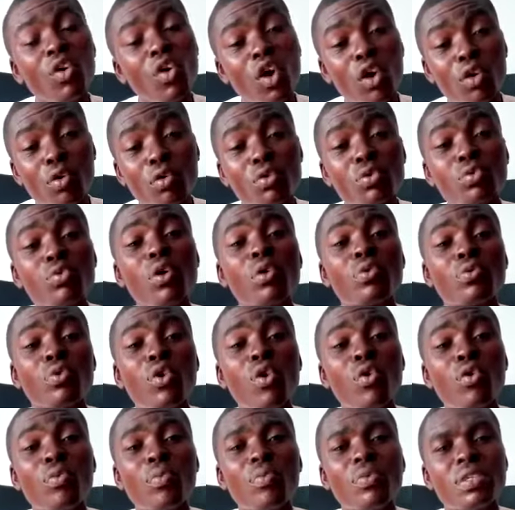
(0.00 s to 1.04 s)
On also a
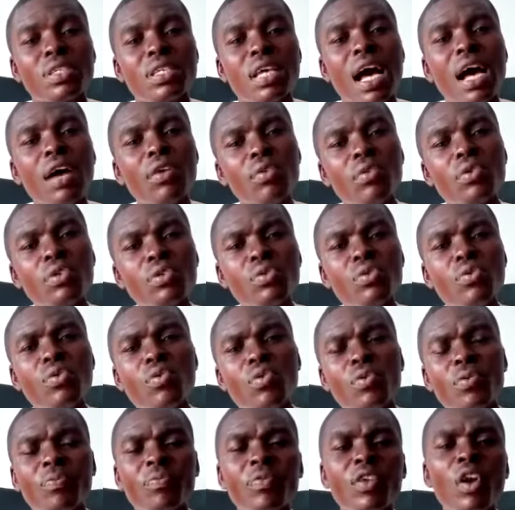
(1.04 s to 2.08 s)
drop musa, and also
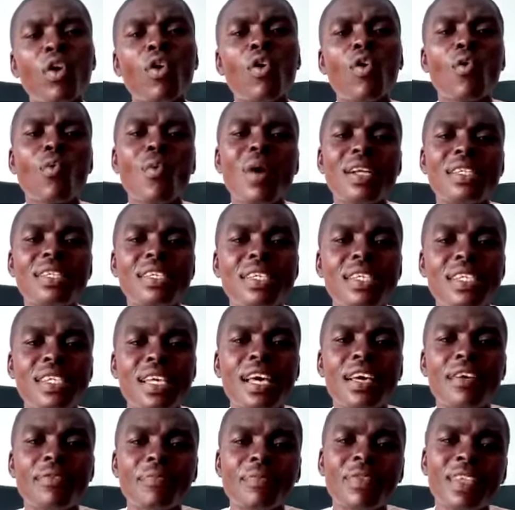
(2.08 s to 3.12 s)
you. What I
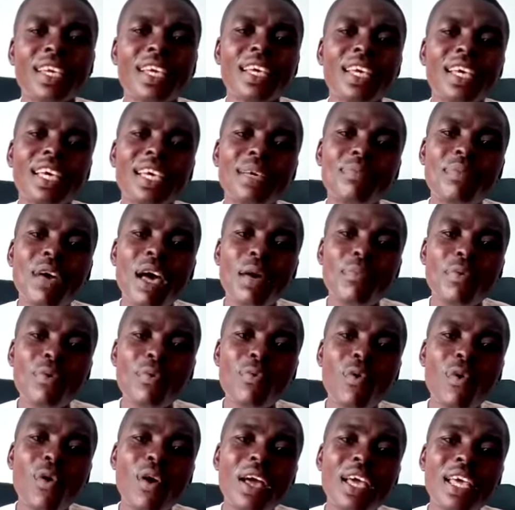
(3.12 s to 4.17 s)
say, baby,
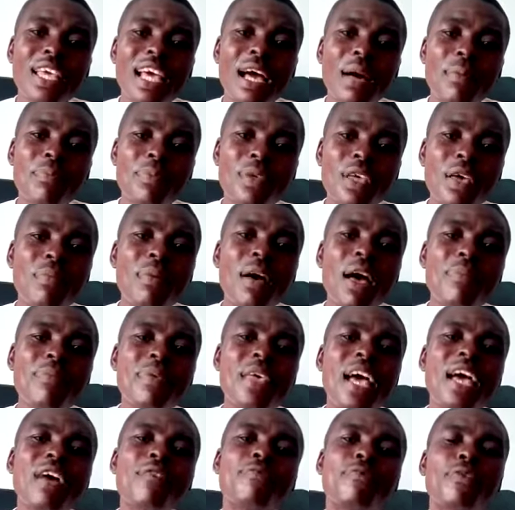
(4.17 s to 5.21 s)
what ya be
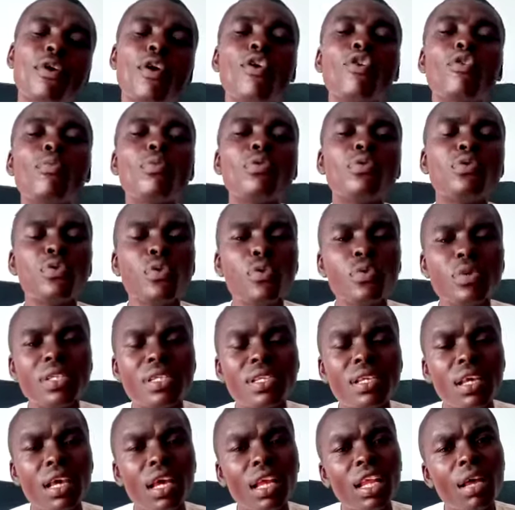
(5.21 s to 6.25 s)
baby, a frown mucho,
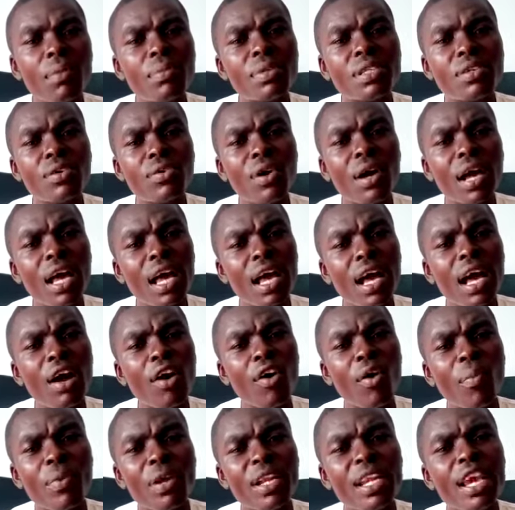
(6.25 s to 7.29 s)
see, and I'm see.
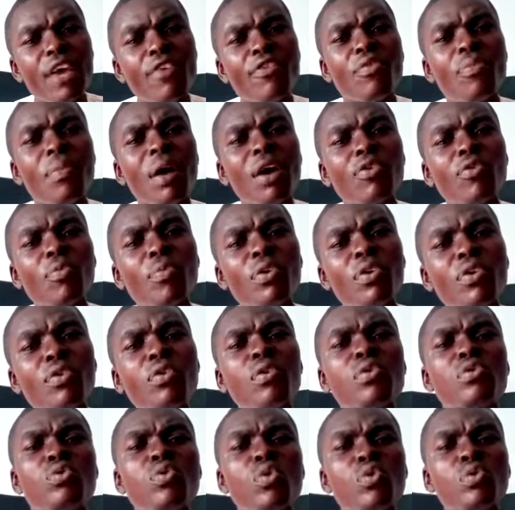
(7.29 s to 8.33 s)
On my day to man, you
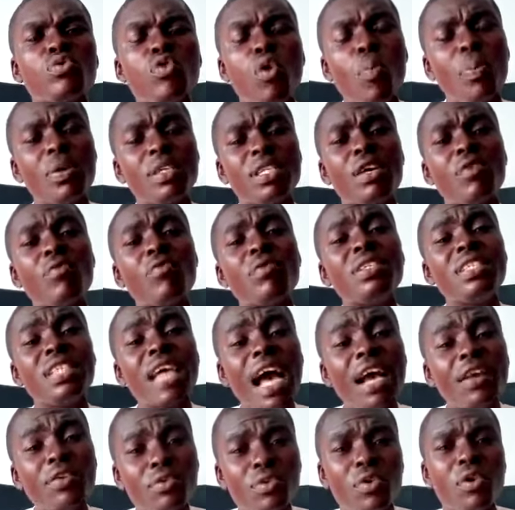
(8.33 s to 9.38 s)
know, so so person with
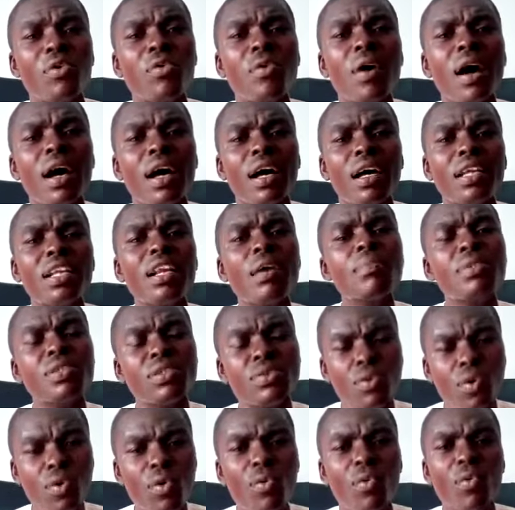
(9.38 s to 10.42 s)
child drug, and I'm
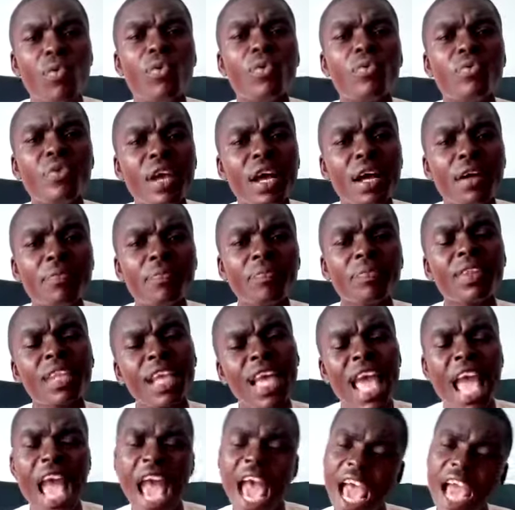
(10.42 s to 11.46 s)
so only a
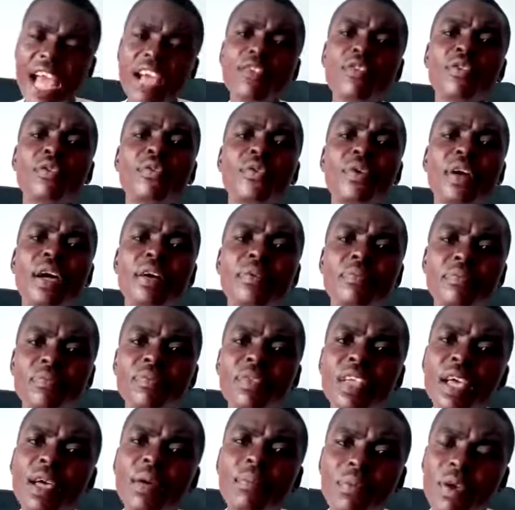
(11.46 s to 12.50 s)
no crap.